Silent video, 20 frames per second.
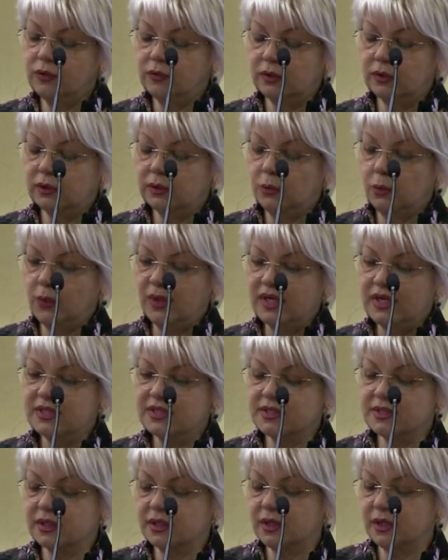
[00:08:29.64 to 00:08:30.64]
uh, uh,
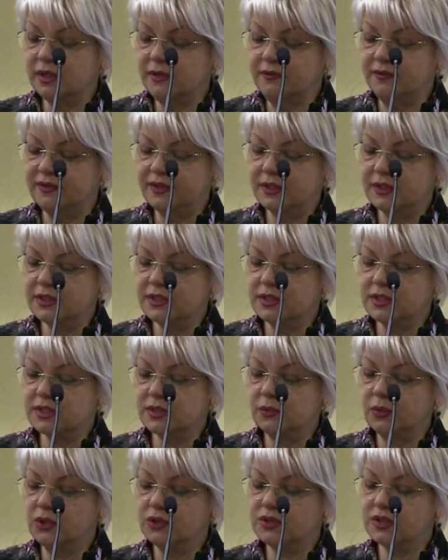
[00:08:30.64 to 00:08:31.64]
waist
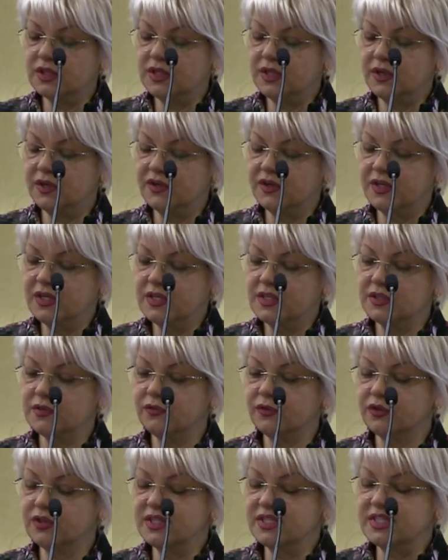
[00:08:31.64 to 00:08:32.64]
circumference was increased
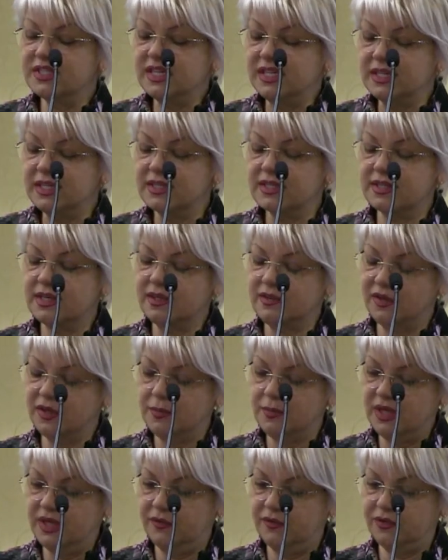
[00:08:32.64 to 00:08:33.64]
for six
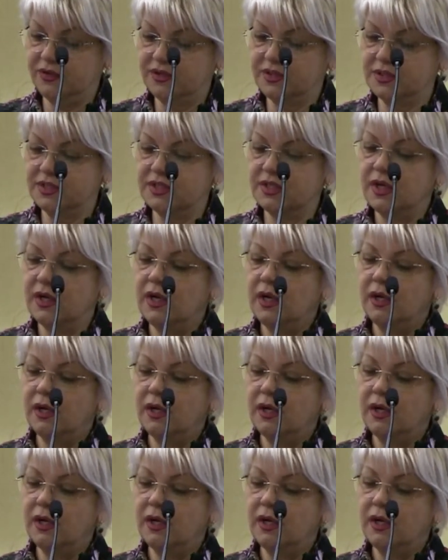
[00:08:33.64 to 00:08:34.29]
centimeters